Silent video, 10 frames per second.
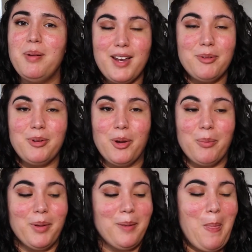I don't know,
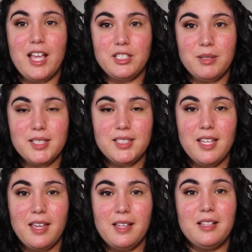but as you can
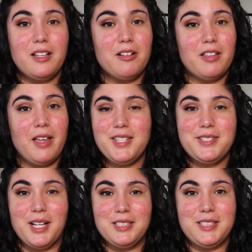see, clearly it's
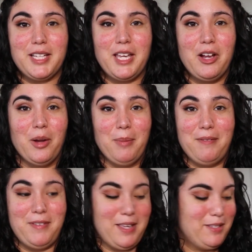not sticking on my
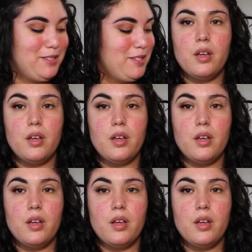face.